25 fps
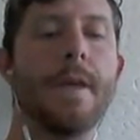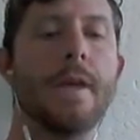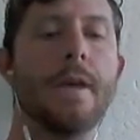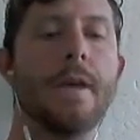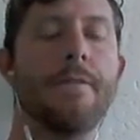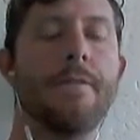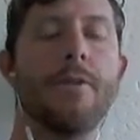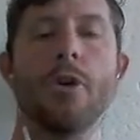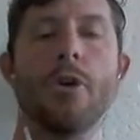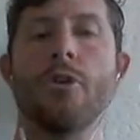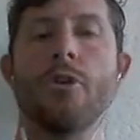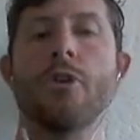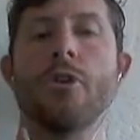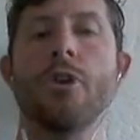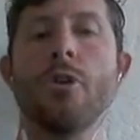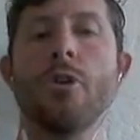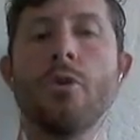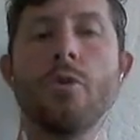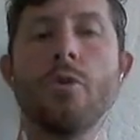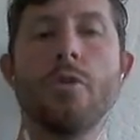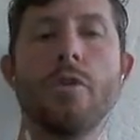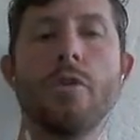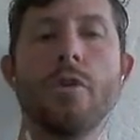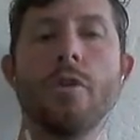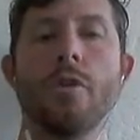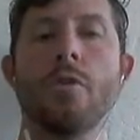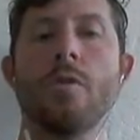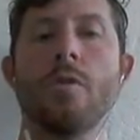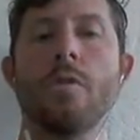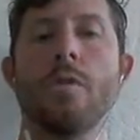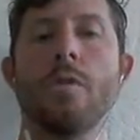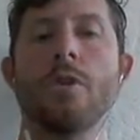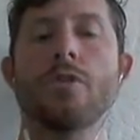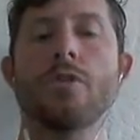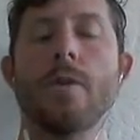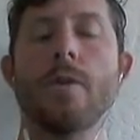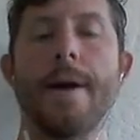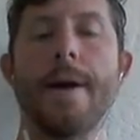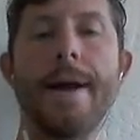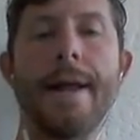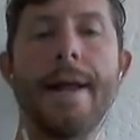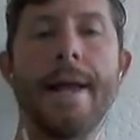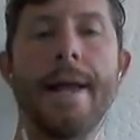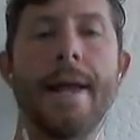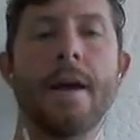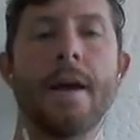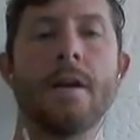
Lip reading: if you're new to the trading